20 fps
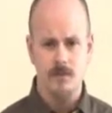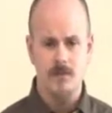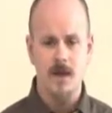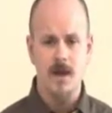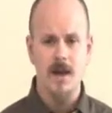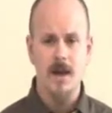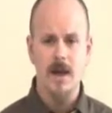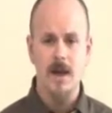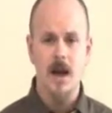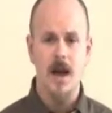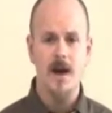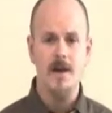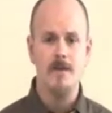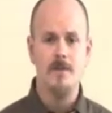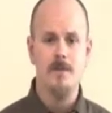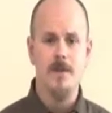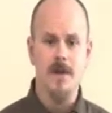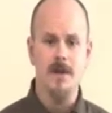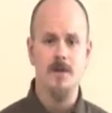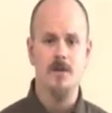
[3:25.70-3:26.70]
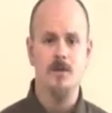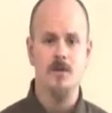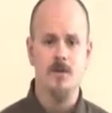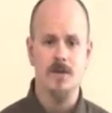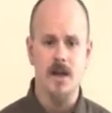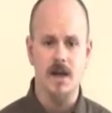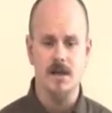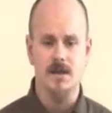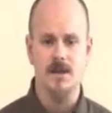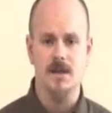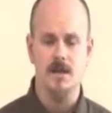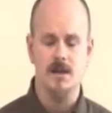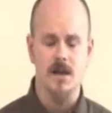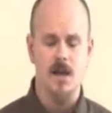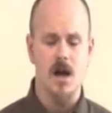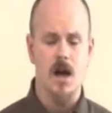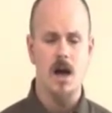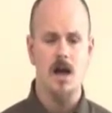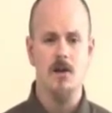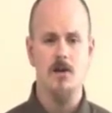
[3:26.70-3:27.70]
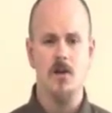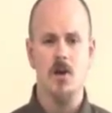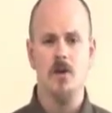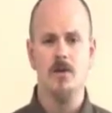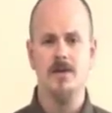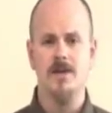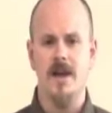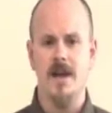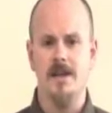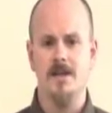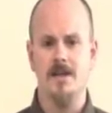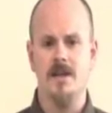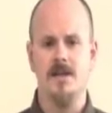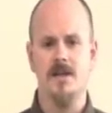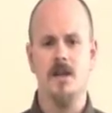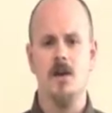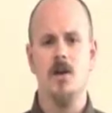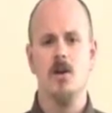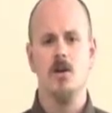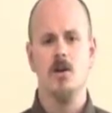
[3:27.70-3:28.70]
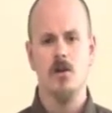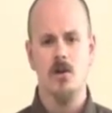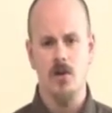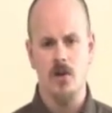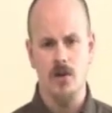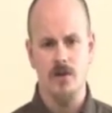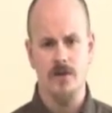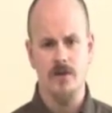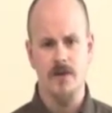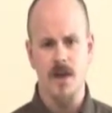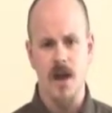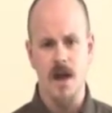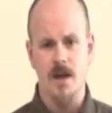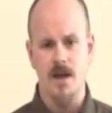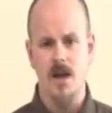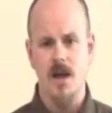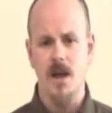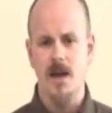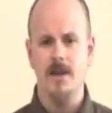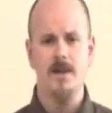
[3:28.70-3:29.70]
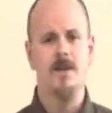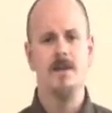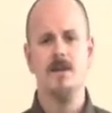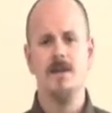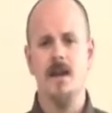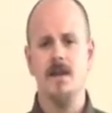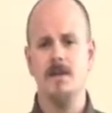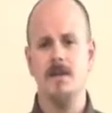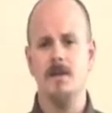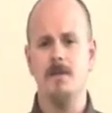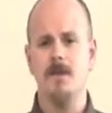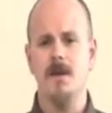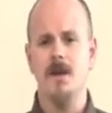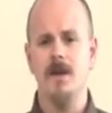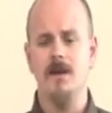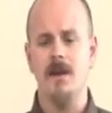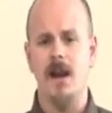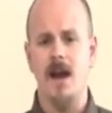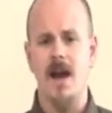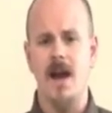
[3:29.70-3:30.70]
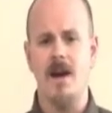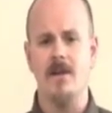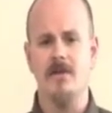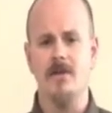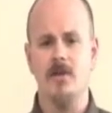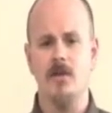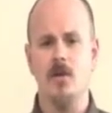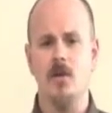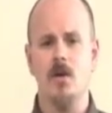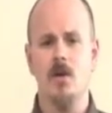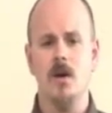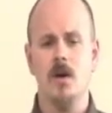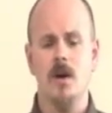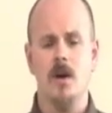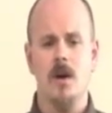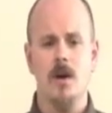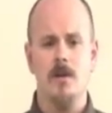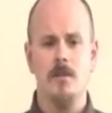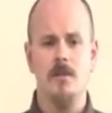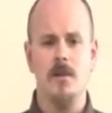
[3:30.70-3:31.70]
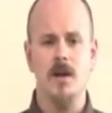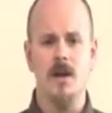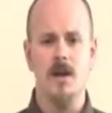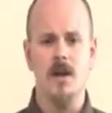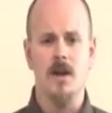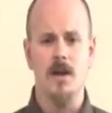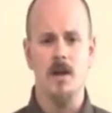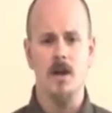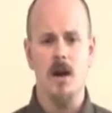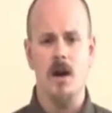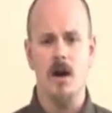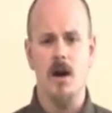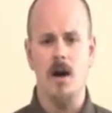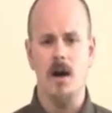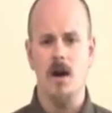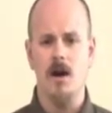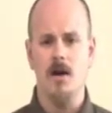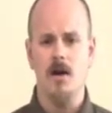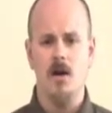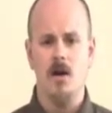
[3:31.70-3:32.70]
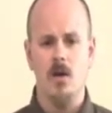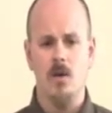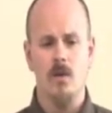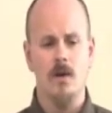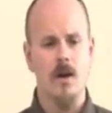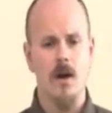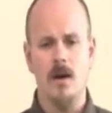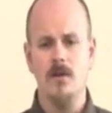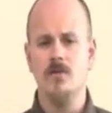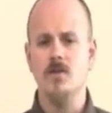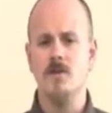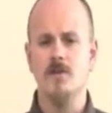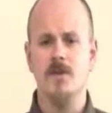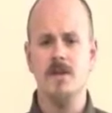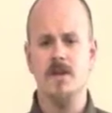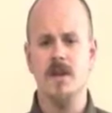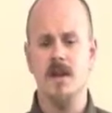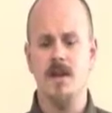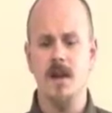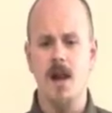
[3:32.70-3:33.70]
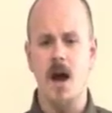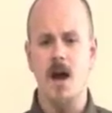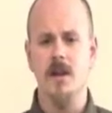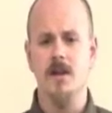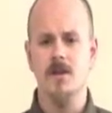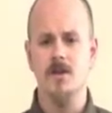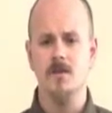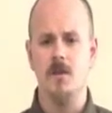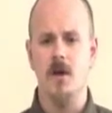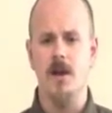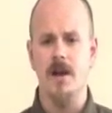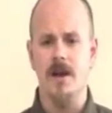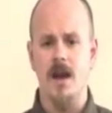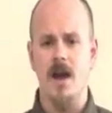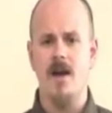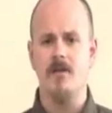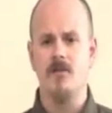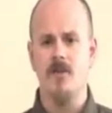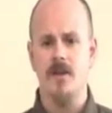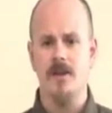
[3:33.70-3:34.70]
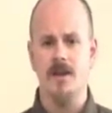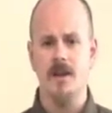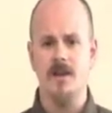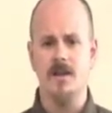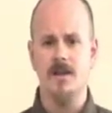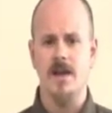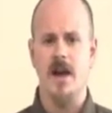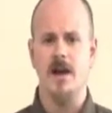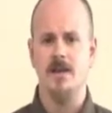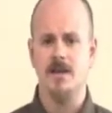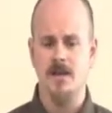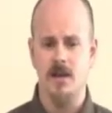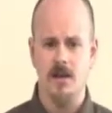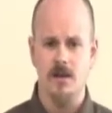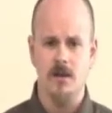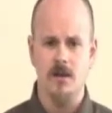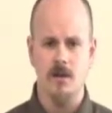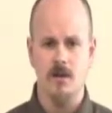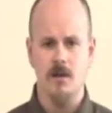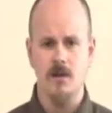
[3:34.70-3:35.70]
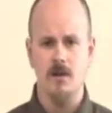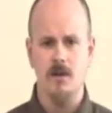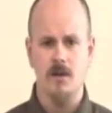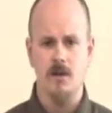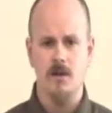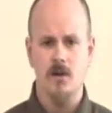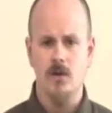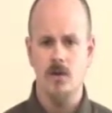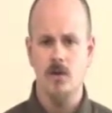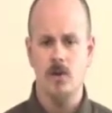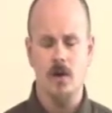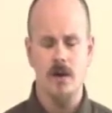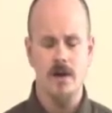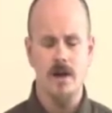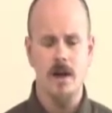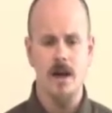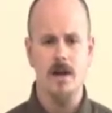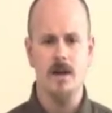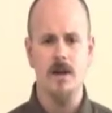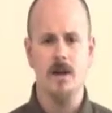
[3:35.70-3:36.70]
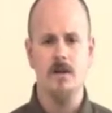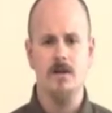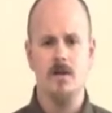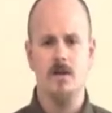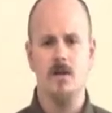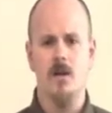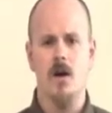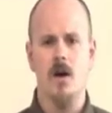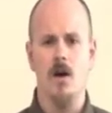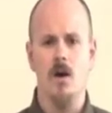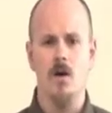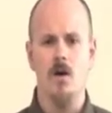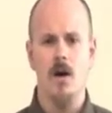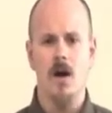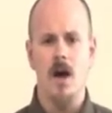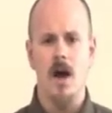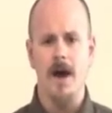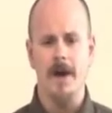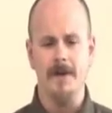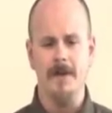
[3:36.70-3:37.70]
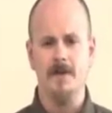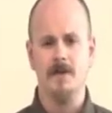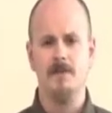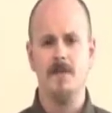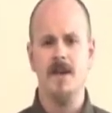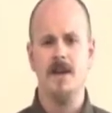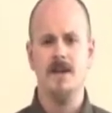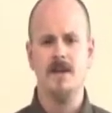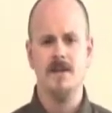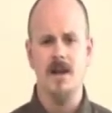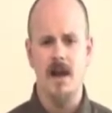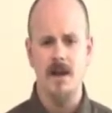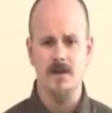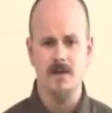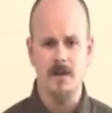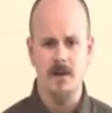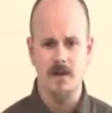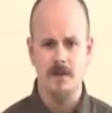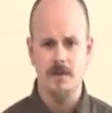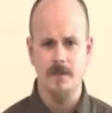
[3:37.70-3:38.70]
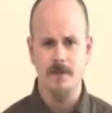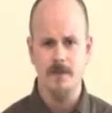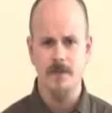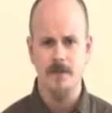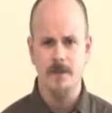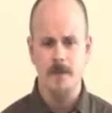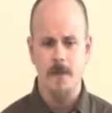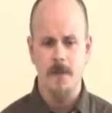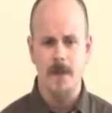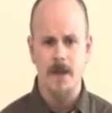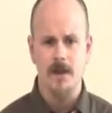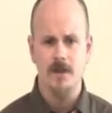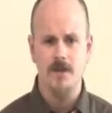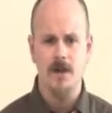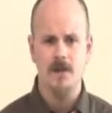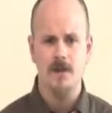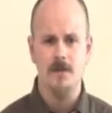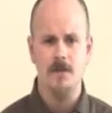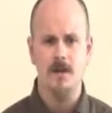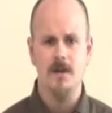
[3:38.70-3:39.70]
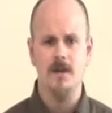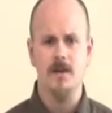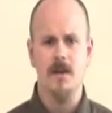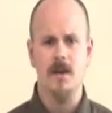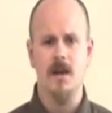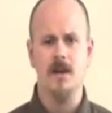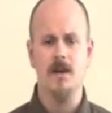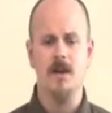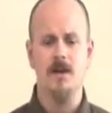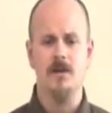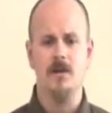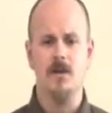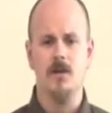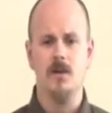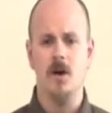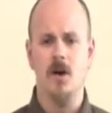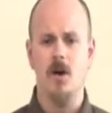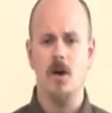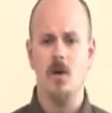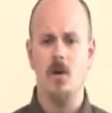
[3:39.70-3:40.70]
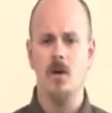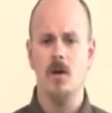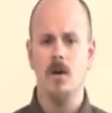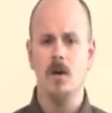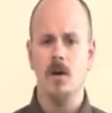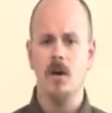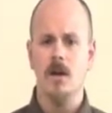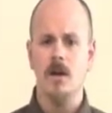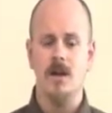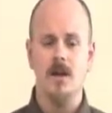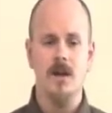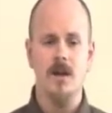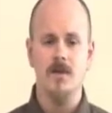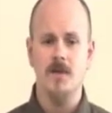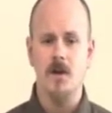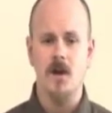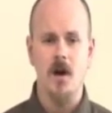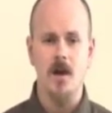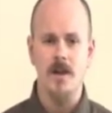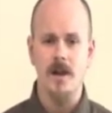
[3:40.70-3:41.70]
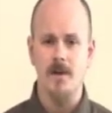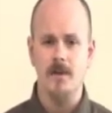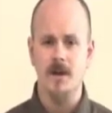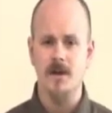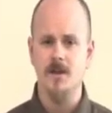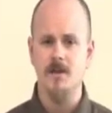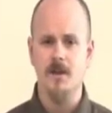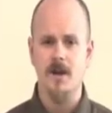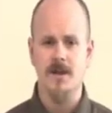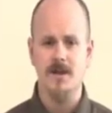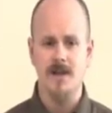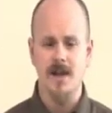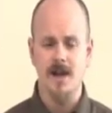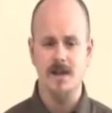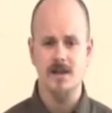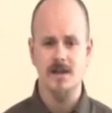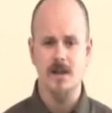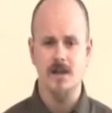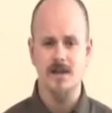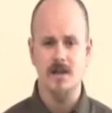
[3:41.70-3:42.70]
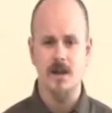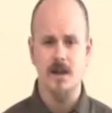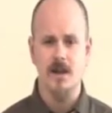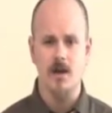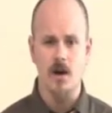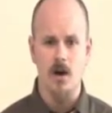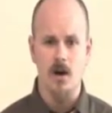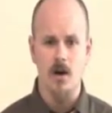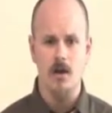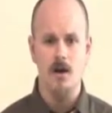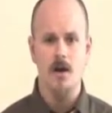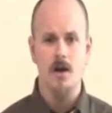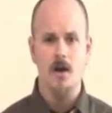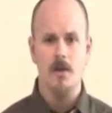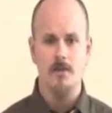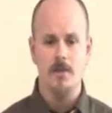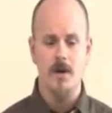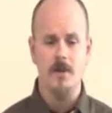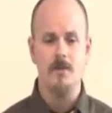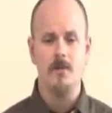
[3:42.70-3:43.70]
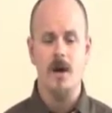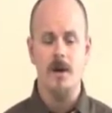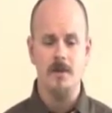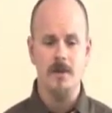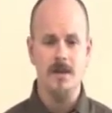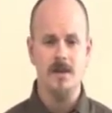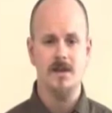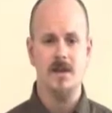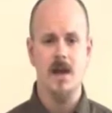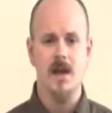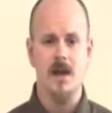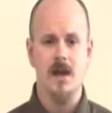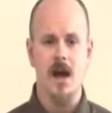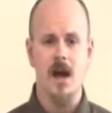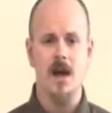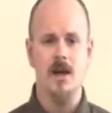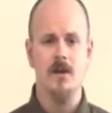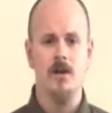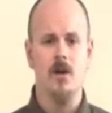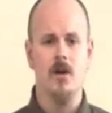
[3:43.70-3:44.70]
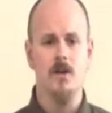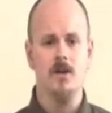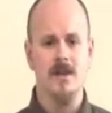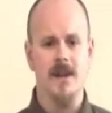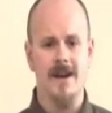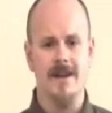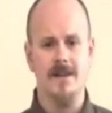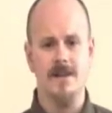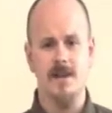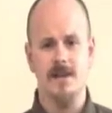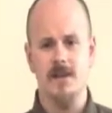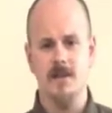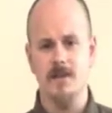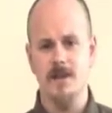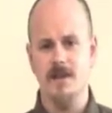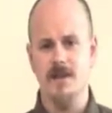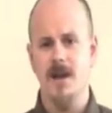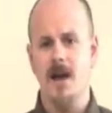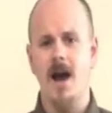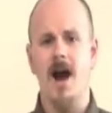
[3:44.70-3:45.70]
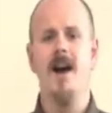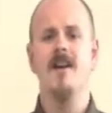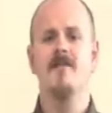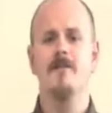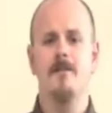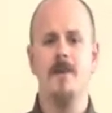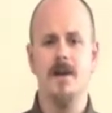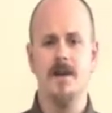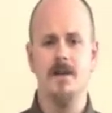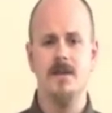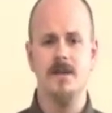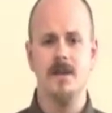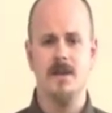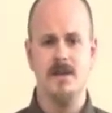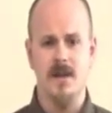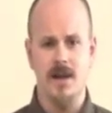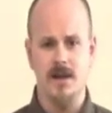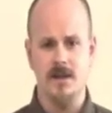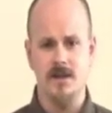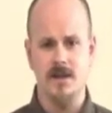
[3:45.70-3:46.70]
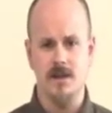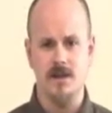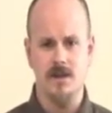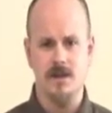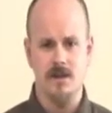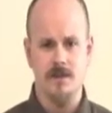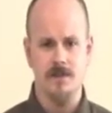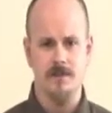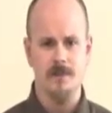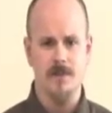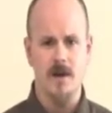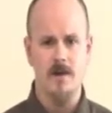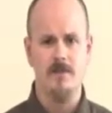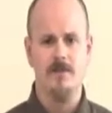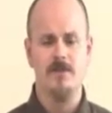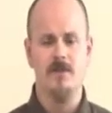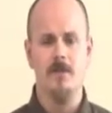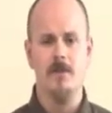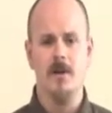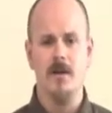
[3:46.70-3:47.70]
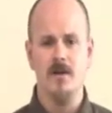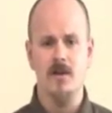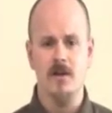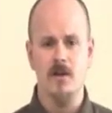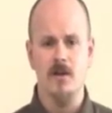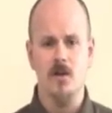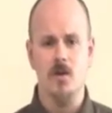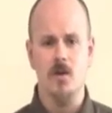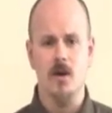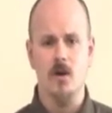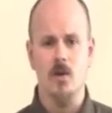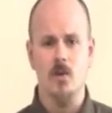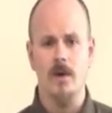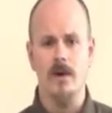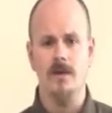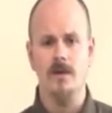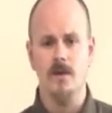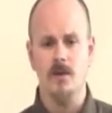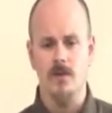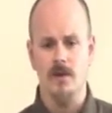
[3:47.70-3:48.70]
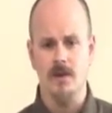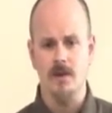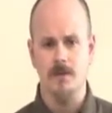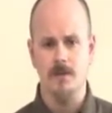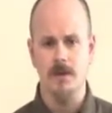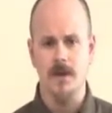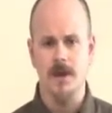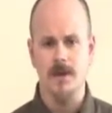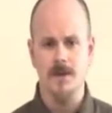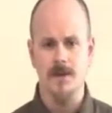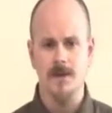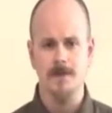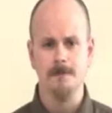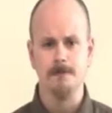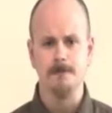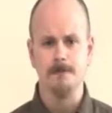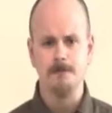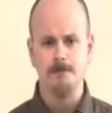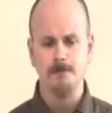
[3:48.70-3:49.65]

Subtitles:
meaning I've been to Texas. I know Texas, conocer. This doesn't mean that I have to be 100% knowledgeable on everything Texan, nor that I need to know how to speak Texan. It doesn't mean that I need to know even all that much about Texas at all. But by me saying I know Texas, it means I've been to Texas. I'm familiar or acquainted with the place.